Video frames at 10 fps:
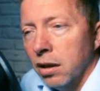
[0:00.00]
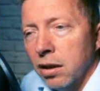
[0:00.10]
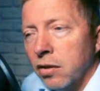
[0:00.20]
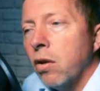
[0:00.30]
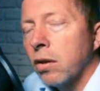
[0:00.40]

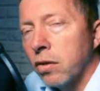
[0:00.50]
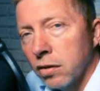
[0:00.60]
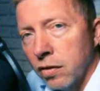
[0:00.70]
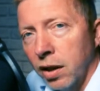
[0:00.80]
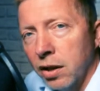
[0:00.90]
There's all
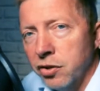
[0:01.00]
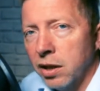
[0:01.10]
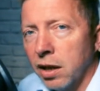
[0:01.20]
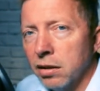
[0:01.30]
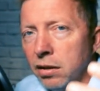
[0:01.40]
sorts of things you
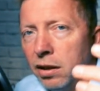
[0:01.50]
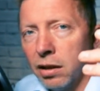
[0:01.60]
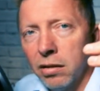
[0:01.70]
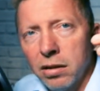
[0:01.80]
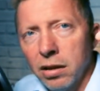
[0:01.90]
can
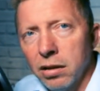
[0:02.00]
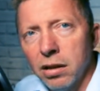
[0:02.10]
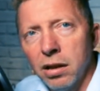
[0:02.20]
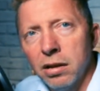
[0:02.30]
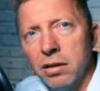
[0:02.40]
look
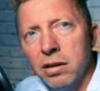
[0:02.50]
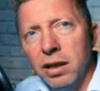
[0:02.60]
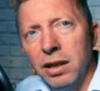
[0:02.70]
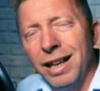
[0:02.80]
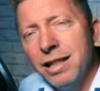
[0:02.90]
at
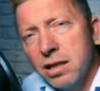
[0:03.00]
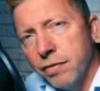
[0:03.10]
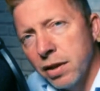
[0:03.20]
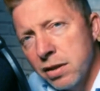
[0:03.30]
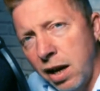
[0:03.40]
the
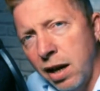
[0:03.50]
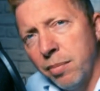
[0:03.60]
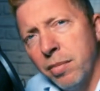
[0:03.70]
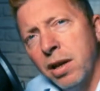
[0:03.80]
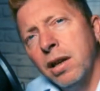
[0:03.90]
interval time.